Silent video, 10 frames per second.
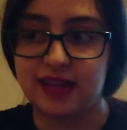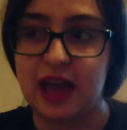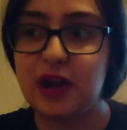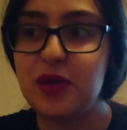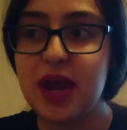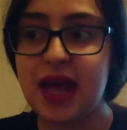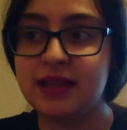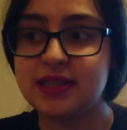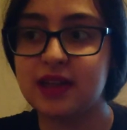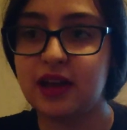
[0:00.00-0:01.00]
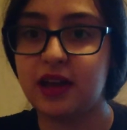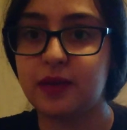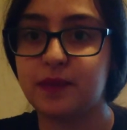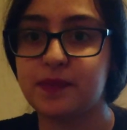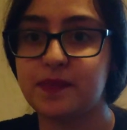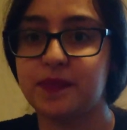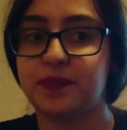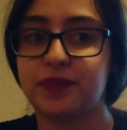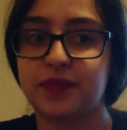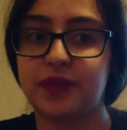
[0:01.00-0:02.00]
I know last time,
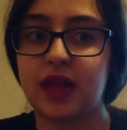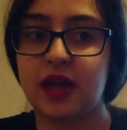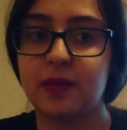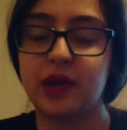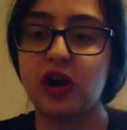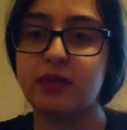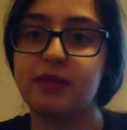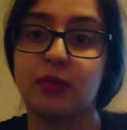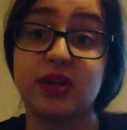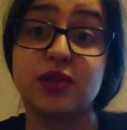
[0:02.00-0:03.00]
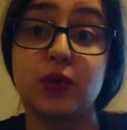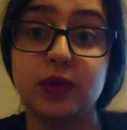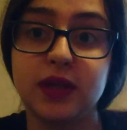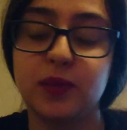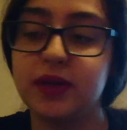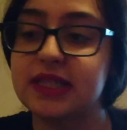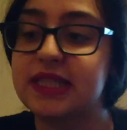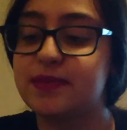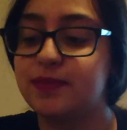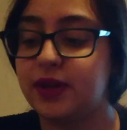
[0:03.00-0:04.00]
um, I can't remember which haul it
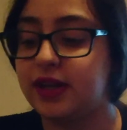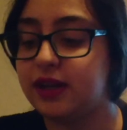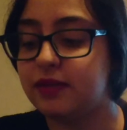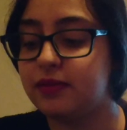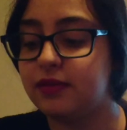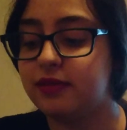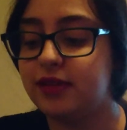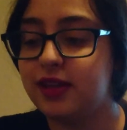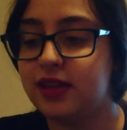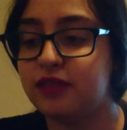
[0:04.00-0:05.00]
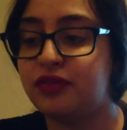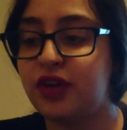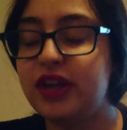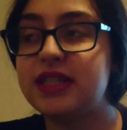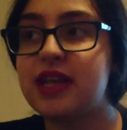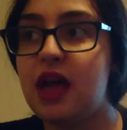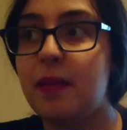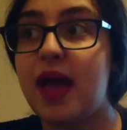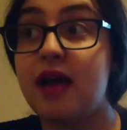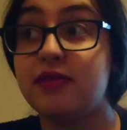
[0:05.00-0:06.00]
was, but the first time
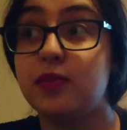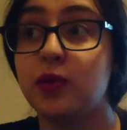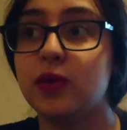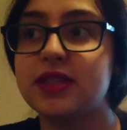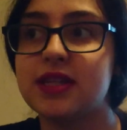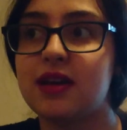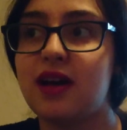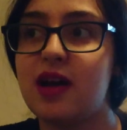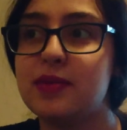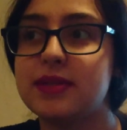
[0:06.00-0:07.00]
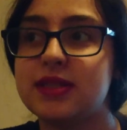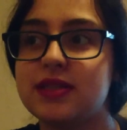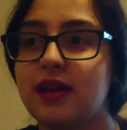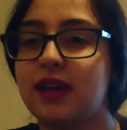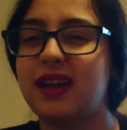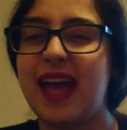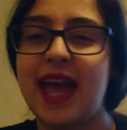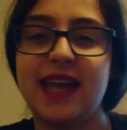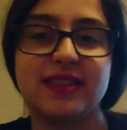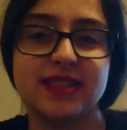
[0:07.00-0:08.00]
I ever bought it, I was like, I
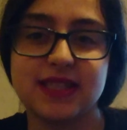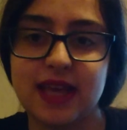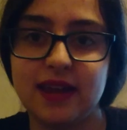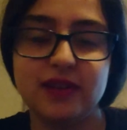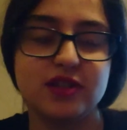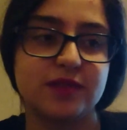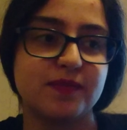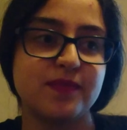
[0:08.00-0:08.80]
hate the scent.